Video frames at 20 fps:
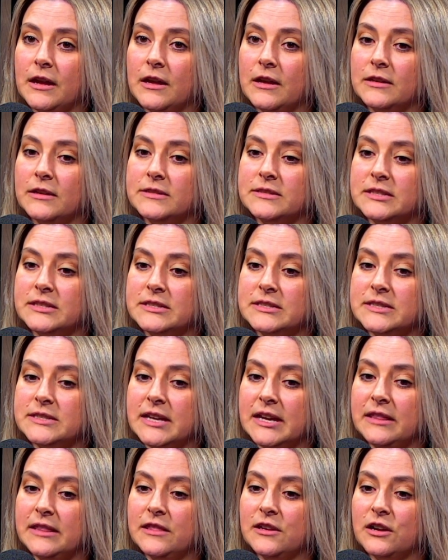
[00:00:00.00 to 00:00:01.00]
Since
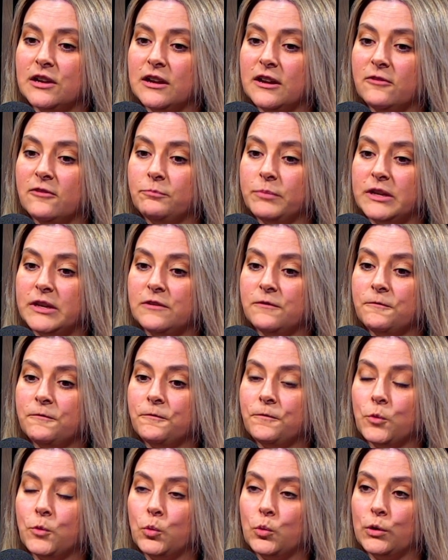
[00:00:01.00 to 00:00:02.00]
then, there have been
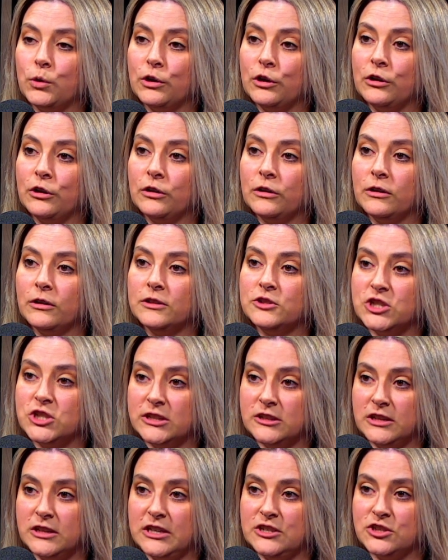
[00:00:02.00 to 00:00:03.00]
4
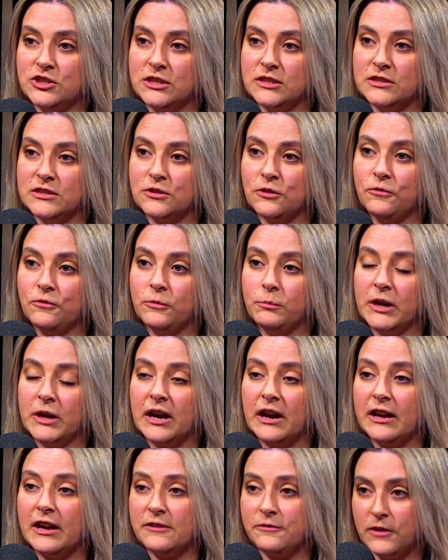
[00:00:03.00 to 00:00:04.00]
generations of the
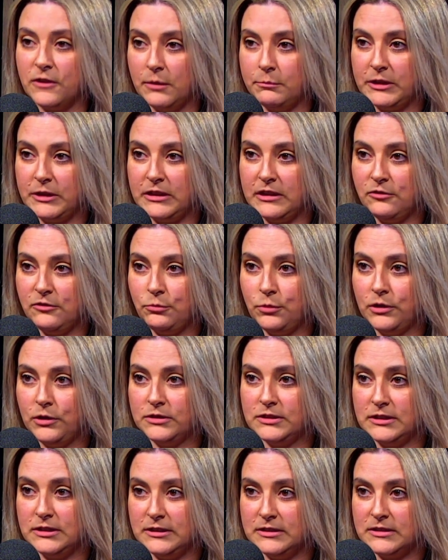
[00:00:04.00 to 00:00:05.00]
Mackay family that have worked
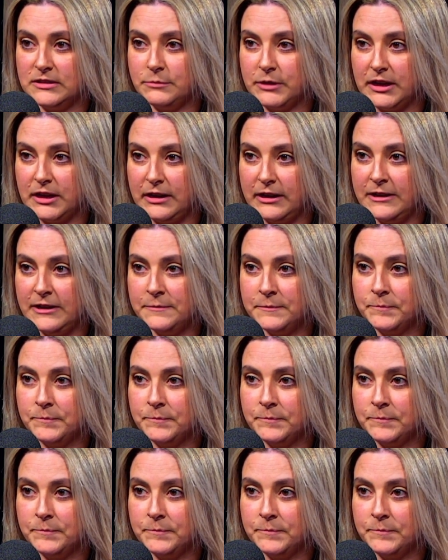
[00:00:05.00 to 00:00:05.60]
in Innes Mackay,